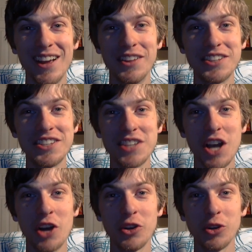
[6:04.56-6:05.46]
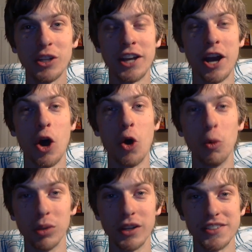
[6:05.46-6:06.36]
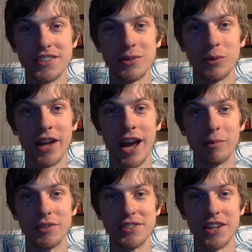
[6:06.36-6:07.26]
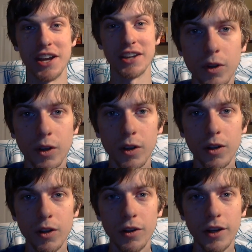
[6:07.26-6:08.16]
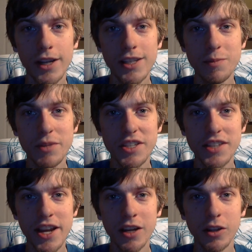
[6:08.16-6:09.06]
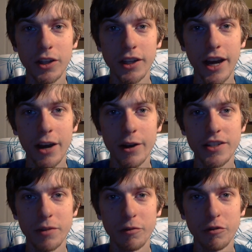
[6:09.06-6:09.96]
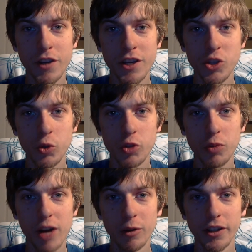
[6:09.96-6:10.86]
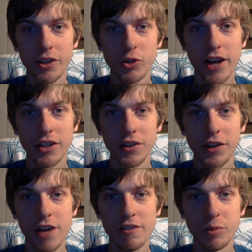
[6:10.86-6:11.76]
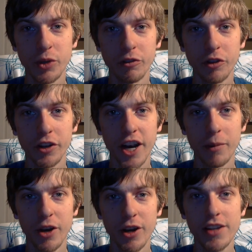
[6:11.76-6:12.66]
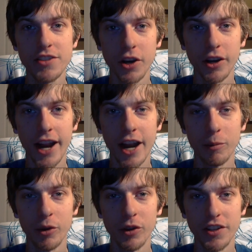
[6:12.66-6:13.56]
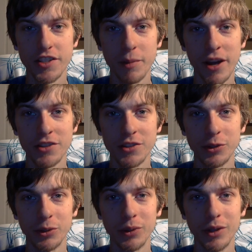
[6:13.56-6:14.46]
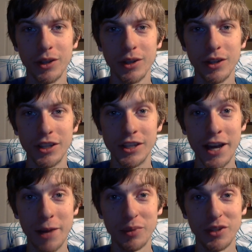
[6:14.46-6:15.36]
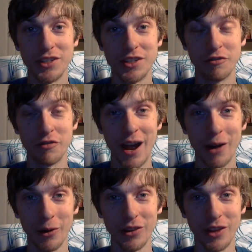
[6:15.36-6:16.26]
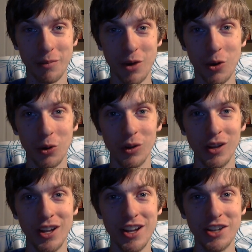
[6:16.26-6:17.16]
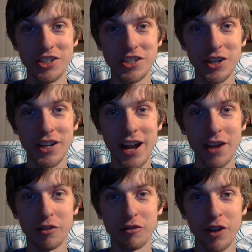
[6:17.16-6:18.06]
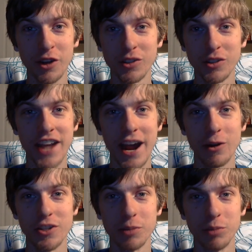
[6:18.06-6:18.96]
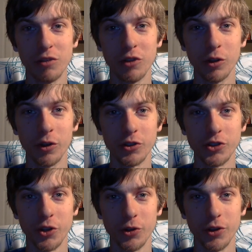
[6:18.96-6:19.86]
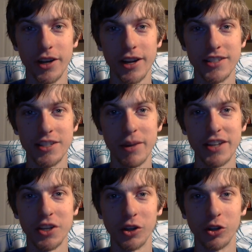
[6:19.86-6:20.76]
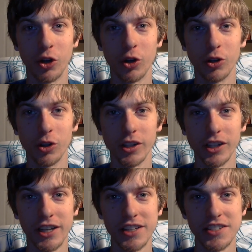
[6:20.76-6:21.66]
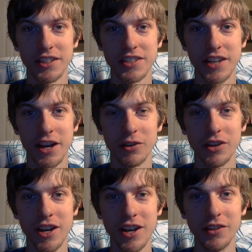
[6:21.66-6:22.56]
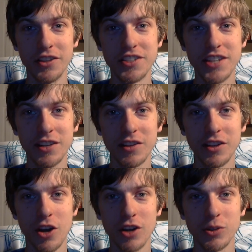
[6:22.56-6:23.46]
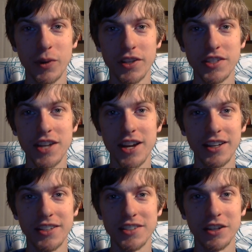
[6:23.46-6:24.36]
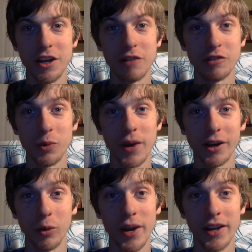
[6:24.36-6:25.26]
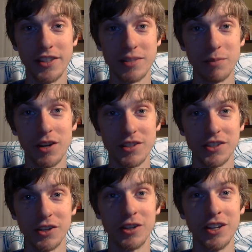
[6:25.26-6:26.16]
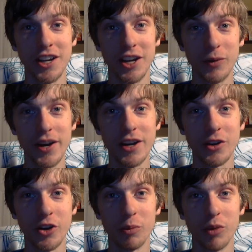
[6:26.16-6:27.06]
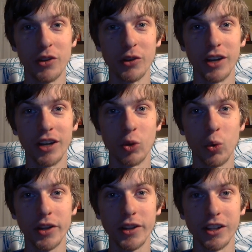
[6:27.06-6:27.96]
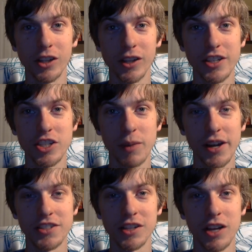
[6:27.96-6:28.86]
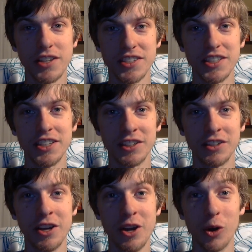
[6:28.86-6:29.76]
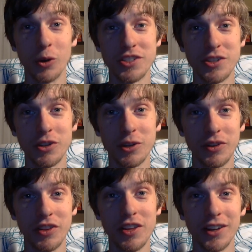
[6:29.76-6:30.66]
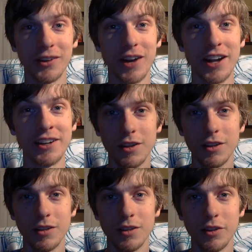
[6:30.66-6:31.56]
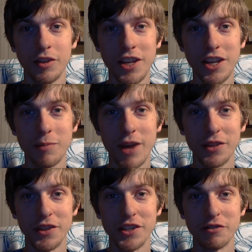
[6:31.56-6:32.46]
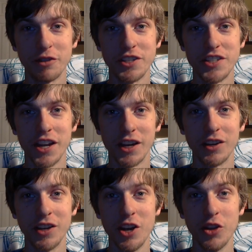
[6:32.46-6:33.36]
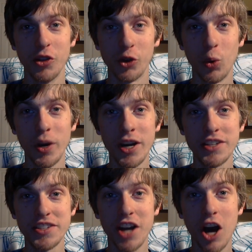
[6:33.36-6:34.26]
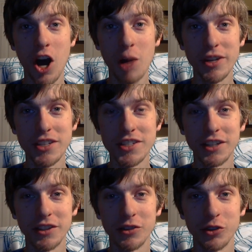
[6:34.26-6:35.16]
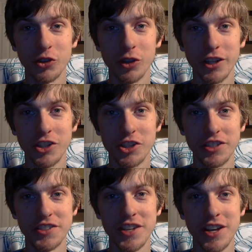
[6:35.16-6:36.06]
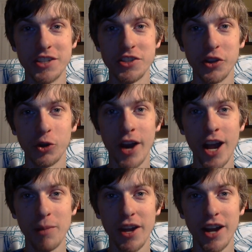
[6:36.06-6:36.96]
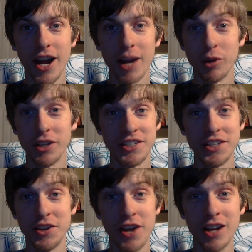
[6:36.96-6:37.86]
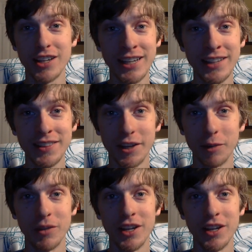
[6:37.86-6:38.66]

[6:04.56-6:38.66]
This is utterly hopeless what happens next. The kids mistakenly carry some fish, which probably attracted the offspring of the Chimera-Antarch hybrid that's about to, yep, devour them whole. Just look at how the fucker towers above the little children as he makes a gurgling, hissing sound. The stick that knocked away the snake isn't enough to whack away this monster, and Reina and her brother get quickly clinched by its claws and eaten. Or so you would think, right? Think about this for a second. The queen is commenting that they're delicious. So the crab ant hybrid did not eat them.